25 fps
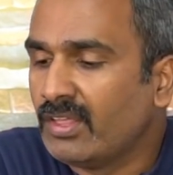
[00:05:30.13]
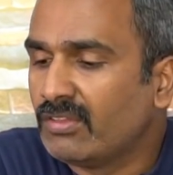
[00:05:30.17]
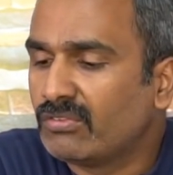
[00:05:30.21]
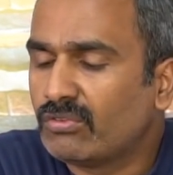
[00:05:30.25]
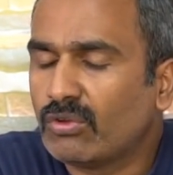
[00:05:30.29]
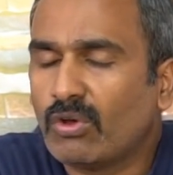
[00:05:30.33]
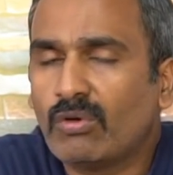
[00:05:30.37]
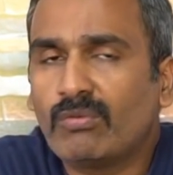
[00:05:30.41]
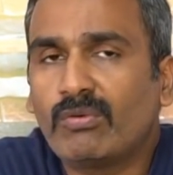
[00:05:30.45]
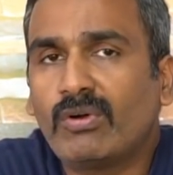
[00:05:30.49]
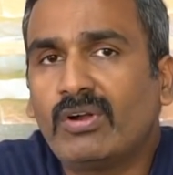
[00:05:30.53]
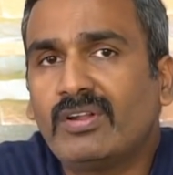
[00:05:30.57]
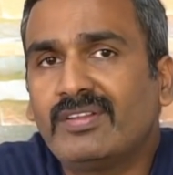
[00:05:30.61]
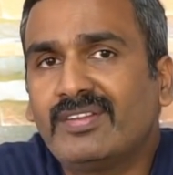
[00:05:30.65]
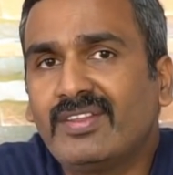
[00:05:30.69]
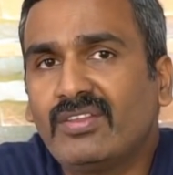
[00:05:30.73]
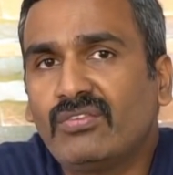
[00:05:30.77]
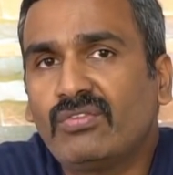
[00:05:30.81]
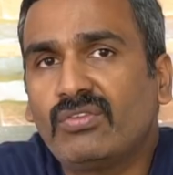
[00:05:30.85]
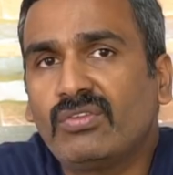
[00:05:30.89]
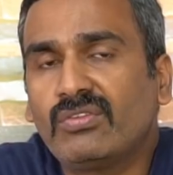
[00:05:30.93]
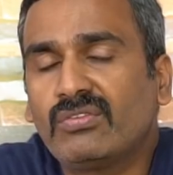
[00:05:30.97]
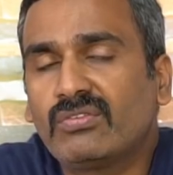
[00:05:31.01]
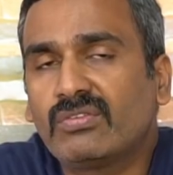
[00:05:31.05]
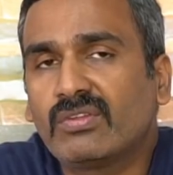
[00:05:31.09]
So overall
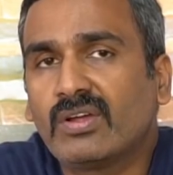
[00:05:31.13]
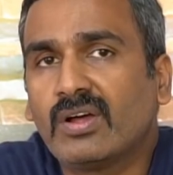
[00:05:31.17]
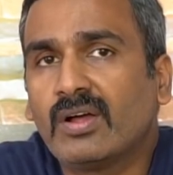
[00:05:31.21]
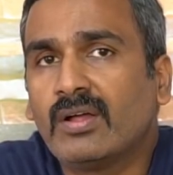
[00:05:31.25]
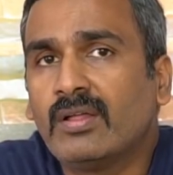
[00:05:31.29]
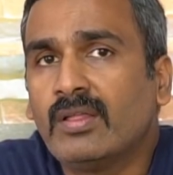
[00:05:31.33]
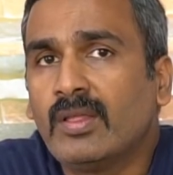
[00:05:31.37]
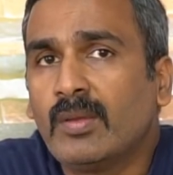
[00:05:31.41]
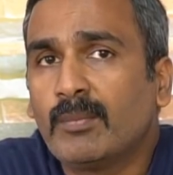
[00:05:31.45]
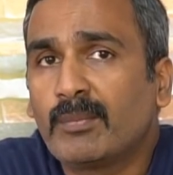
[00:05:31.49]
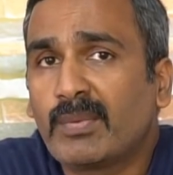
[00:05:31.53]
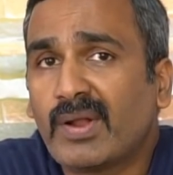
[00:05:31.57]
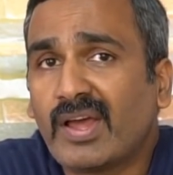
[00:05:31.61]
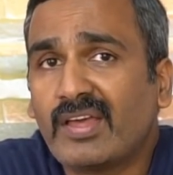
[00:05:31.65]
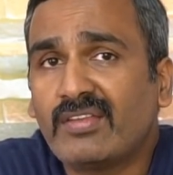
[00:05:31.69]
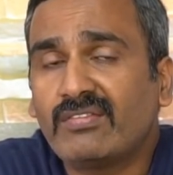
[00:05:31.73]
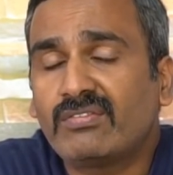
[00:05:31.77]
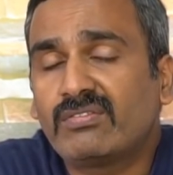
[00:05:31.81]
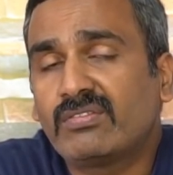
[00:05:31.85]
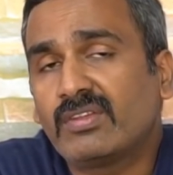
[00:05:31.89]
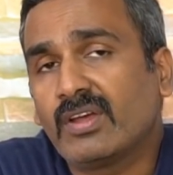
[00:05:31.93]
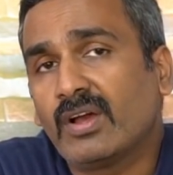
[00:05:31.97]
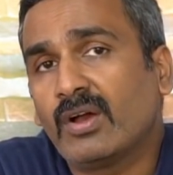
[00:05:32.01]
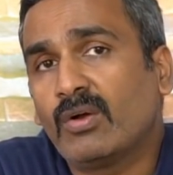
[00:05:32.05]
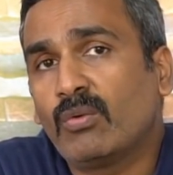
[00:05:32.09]
this is
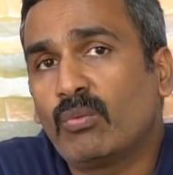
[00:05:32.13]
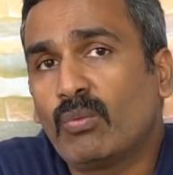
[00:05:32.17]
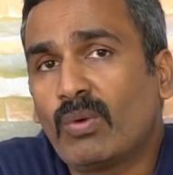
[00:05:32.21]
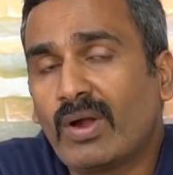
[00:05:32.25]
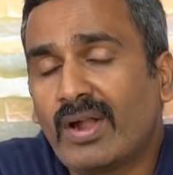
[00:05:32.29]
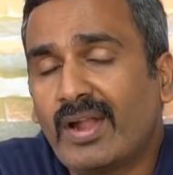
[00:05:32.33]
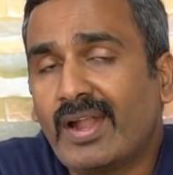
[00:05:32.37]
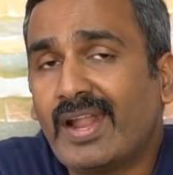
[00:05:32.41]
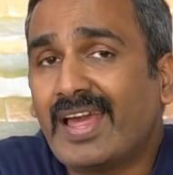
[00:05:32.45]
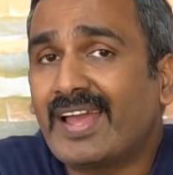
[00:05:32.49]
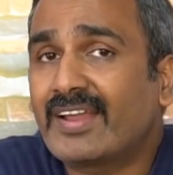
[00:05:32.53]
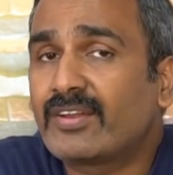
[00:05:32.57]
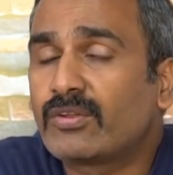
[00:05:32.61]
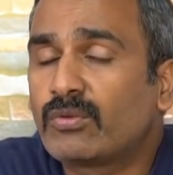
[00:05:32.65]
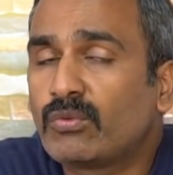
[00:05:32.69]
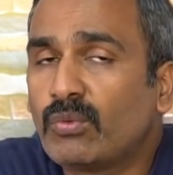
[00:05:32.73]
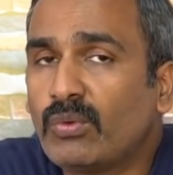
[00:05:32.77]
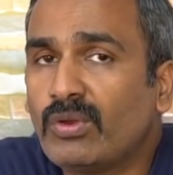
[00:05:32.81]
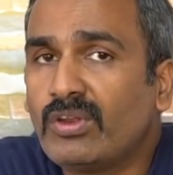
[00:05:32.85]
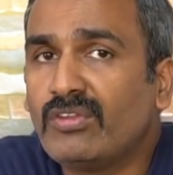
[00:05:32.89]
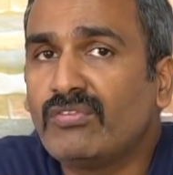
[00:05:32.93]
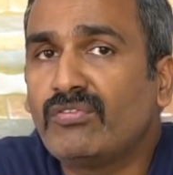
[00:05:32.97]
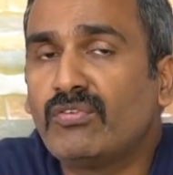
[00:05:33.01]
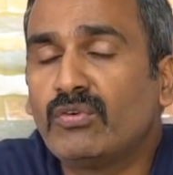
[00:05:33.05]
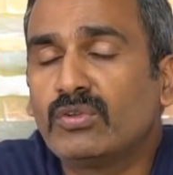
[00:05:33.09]
priced
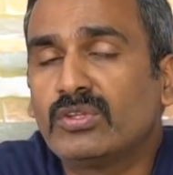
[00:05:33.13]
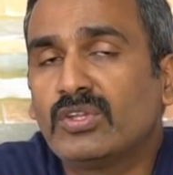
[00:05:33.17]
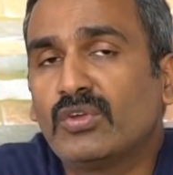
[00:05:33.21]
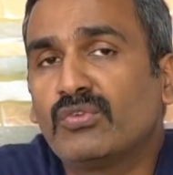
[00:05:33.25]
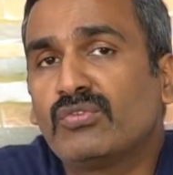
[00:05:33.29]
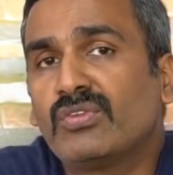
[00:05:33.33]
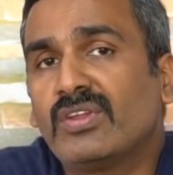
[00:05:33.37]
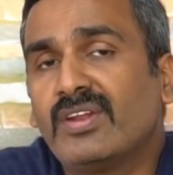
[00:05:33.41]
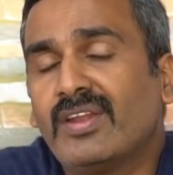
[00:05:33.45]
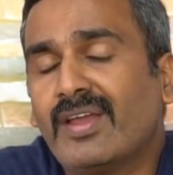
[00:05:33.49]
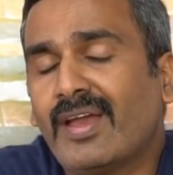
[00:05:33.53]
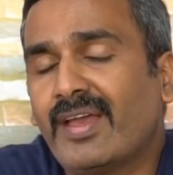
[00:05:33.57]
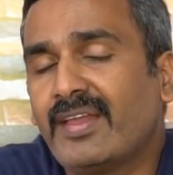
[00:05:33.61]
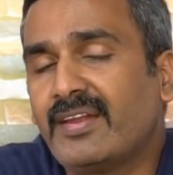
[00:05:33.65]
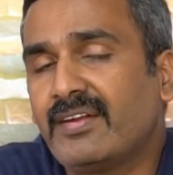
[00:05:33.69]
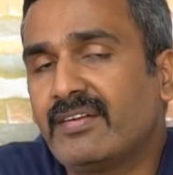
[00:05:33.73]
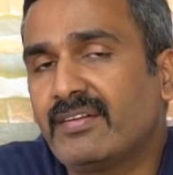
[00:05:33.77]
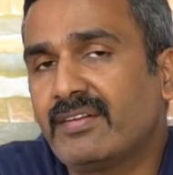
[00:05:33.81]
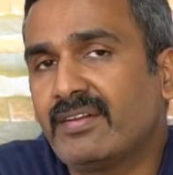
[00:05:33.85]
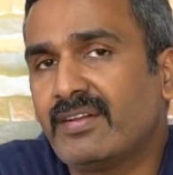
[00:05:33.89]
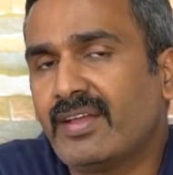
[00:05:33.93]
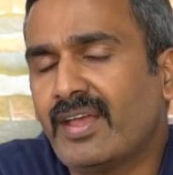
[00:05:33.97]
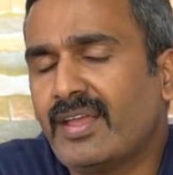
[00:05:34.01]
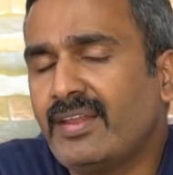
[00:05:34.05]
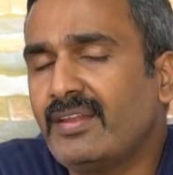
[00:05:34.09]

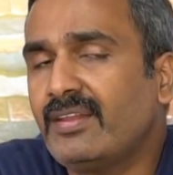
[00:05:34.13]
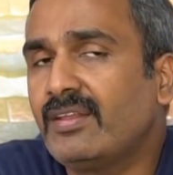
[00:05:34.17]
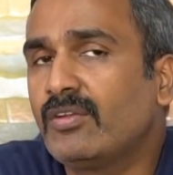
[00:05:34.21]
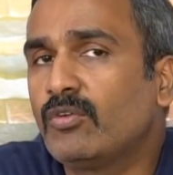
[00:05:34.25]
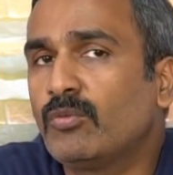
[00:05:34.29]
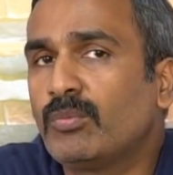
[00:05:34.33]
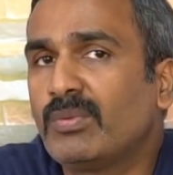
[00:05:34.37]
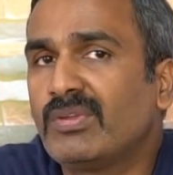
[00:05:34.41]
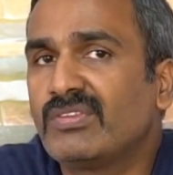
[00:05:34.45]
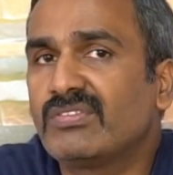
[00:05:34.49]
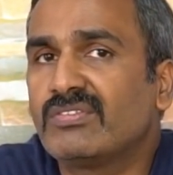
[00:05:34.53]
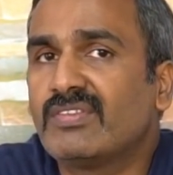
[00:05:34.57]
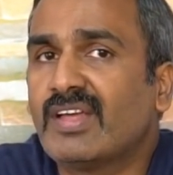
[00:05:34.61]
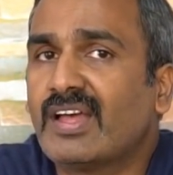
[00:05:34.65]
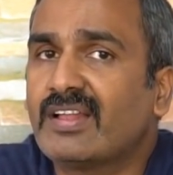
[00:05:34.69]
1,24,990 rupees.